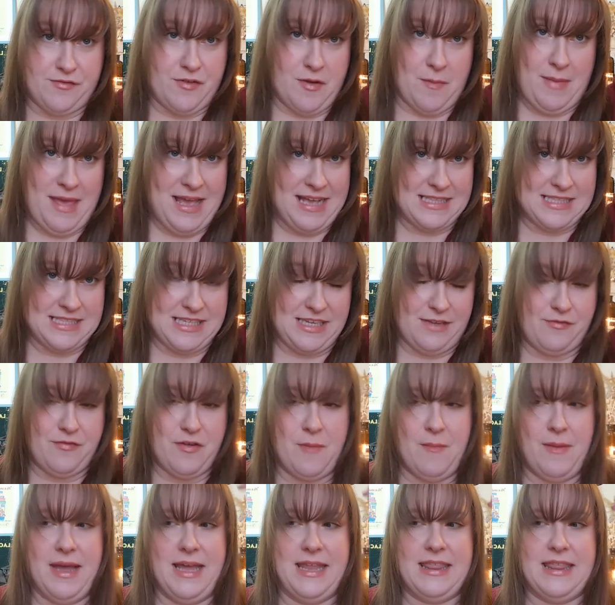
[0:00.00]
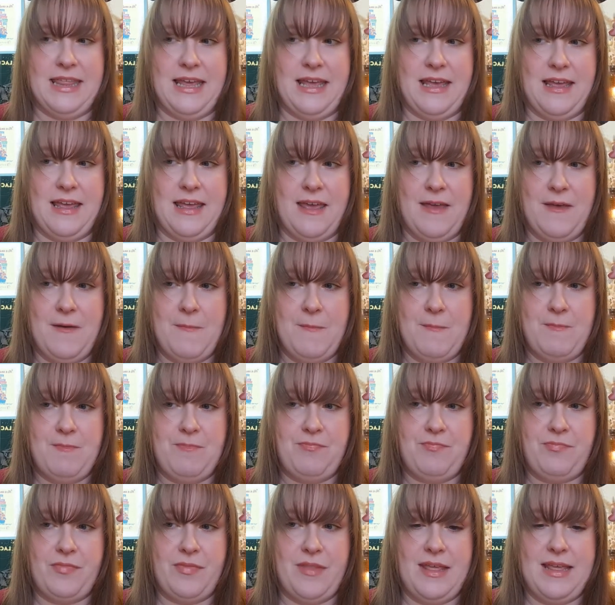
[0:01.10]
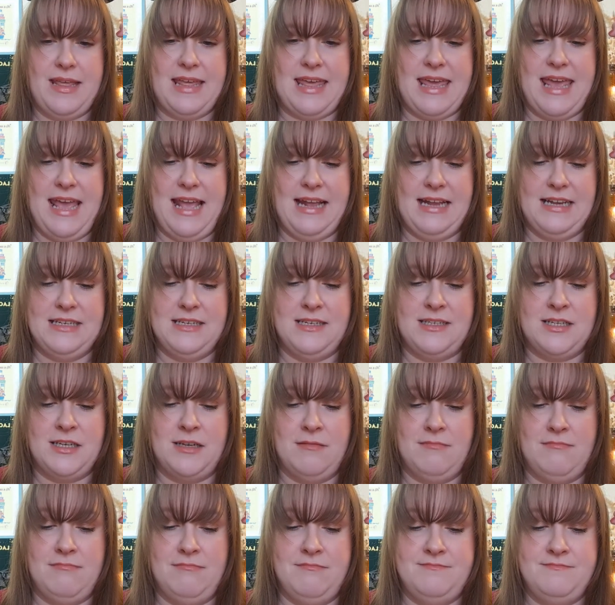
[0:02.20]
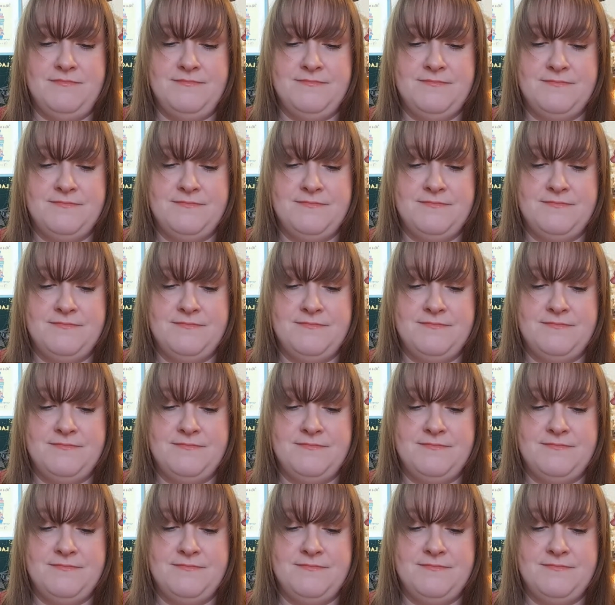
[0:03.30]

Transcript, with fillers: from Etsy from I think Kingdom